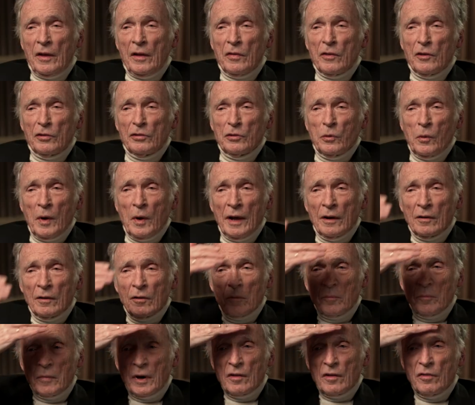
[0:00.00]
then the sweat
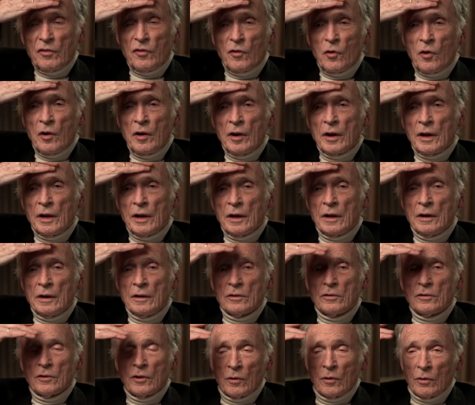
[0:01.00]
on my forehead,
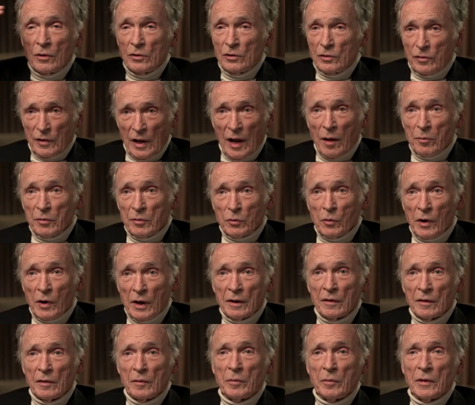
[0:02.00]
it's known as flop sweat
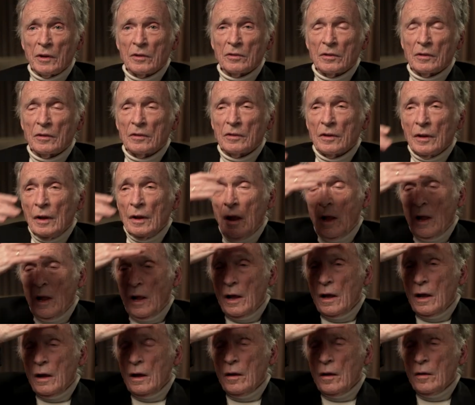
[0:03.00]
in the business,
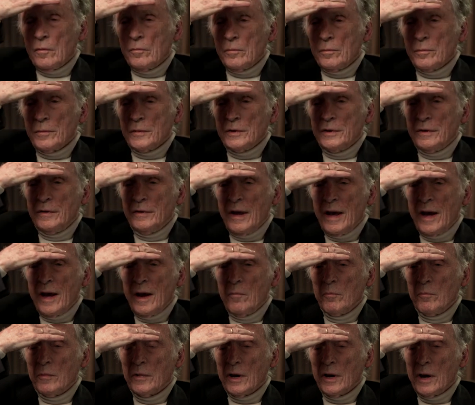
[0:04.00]

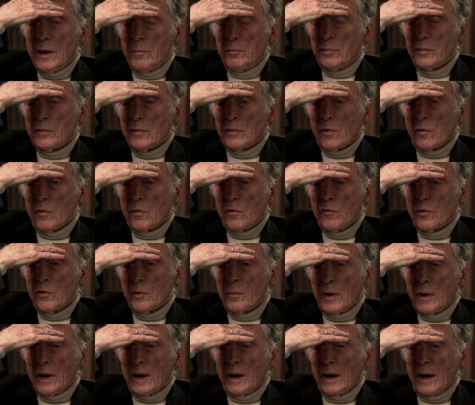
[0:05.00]
dammed up over
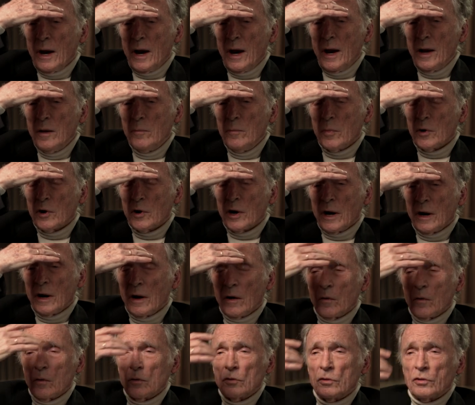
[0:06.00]
my
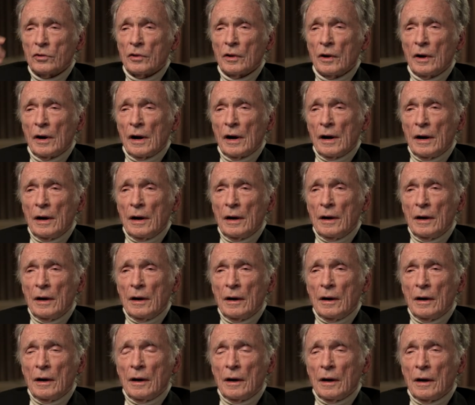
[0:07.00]
eyebrows.
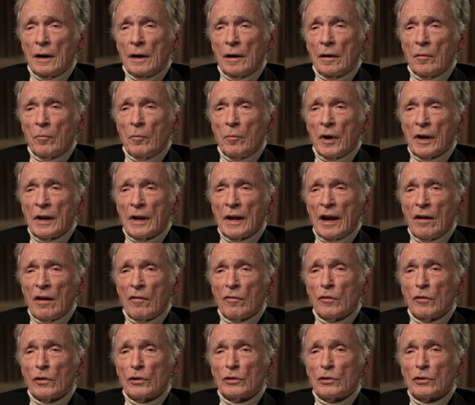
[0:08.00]
But ever